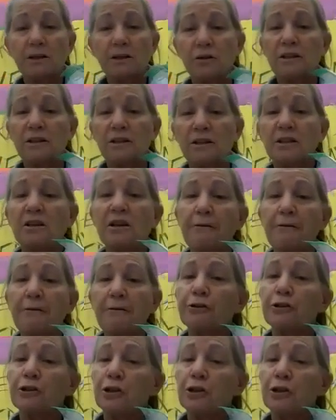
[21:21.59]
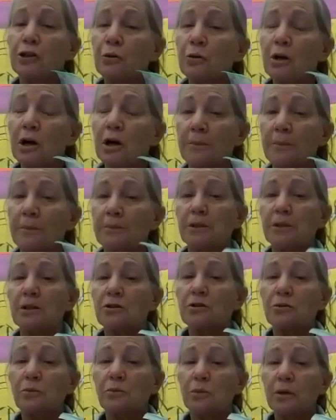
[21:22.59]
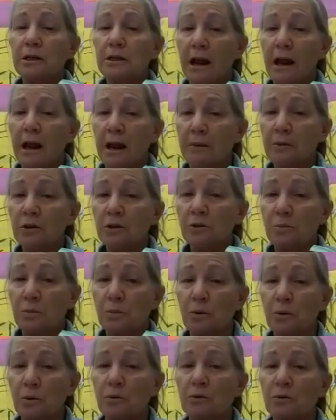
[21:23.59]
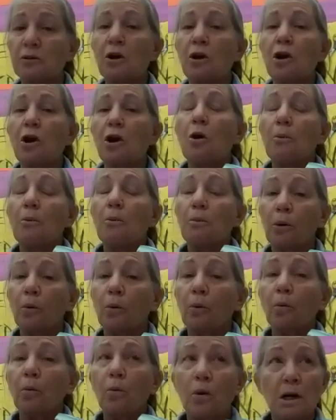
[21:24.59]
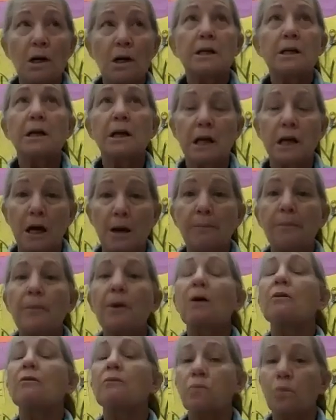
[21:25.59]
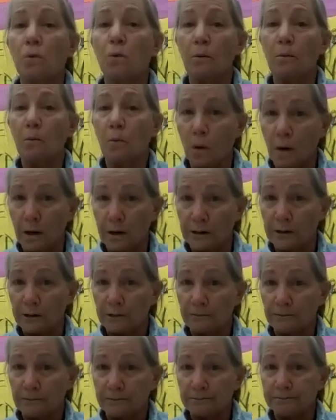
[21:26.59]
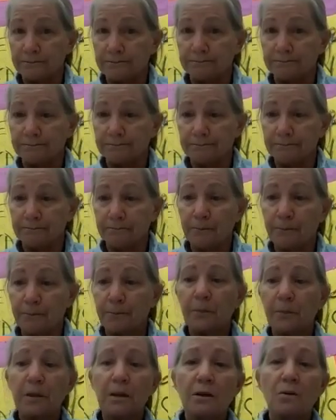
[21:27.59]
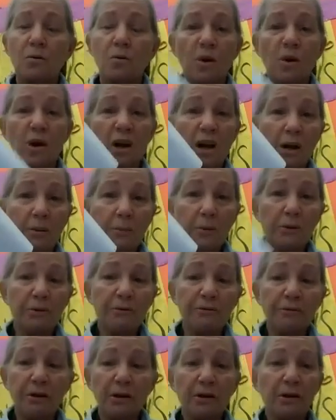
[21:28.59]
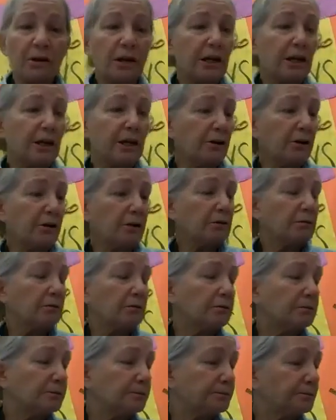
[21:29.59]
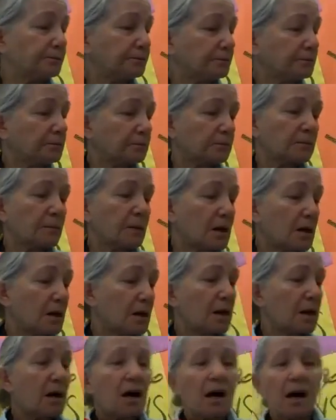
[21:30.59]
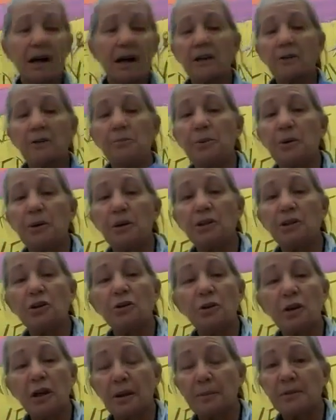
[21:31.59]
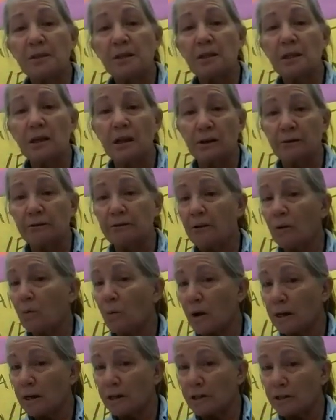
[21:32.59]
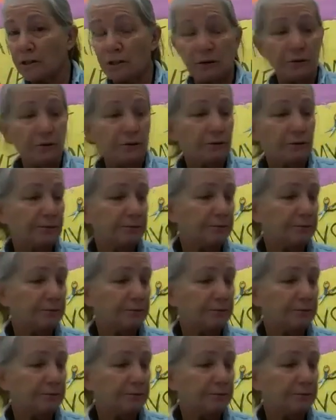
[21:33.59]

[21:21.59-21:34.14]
So it's enough for 2 cups. It's 3 tablespoons per 1 cup of warm water. 1 cup would fit in here. I could put 2 cups in here if I wanted to.